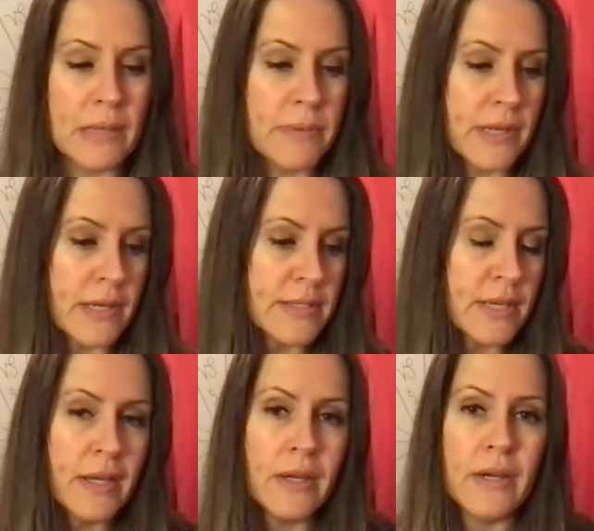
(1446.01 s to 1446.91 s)
Because,
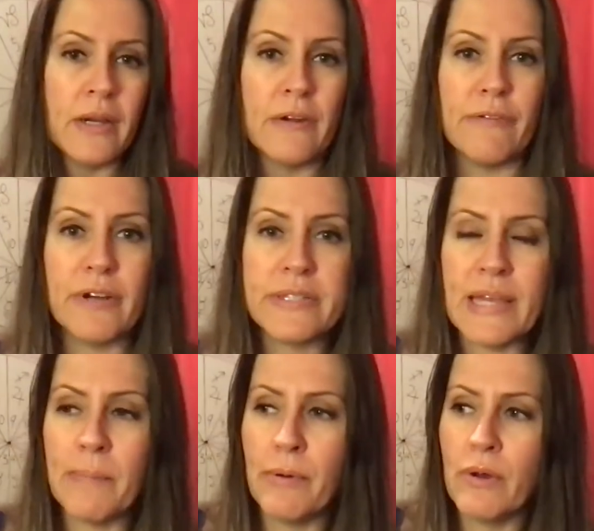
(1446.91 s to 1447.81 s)
for
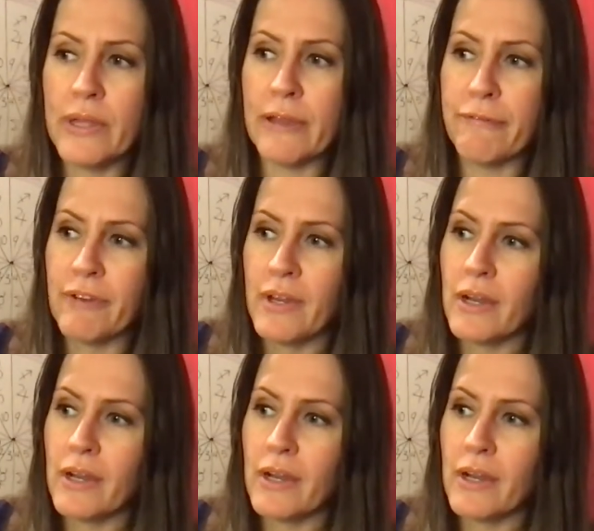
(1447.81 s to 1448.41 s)
example, if